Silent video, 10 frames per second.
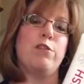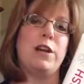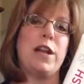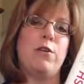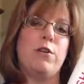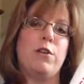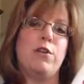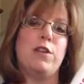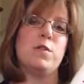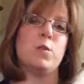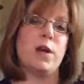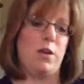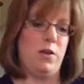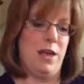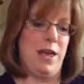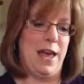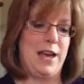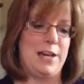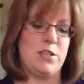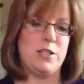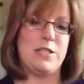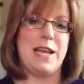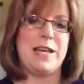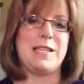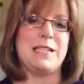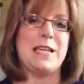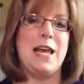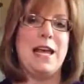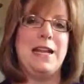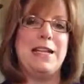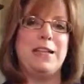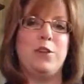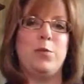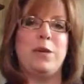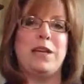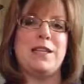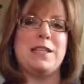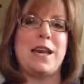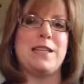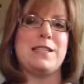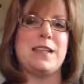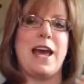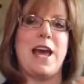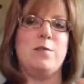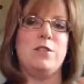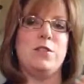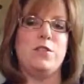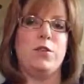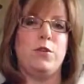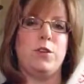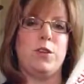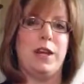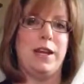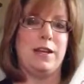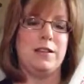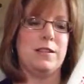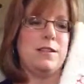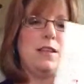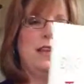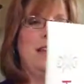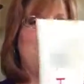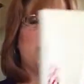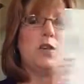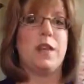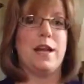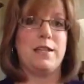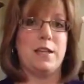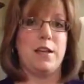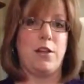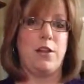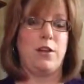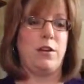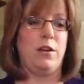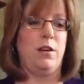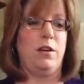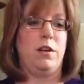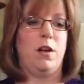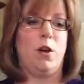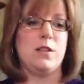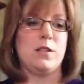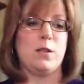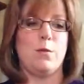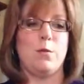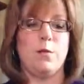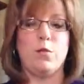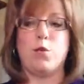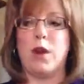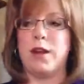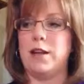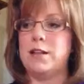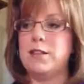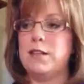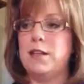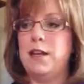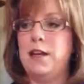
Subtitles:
nail growth as well, and it just takes a tiny little pea-sized dab to do your hands. So that's another awesome product.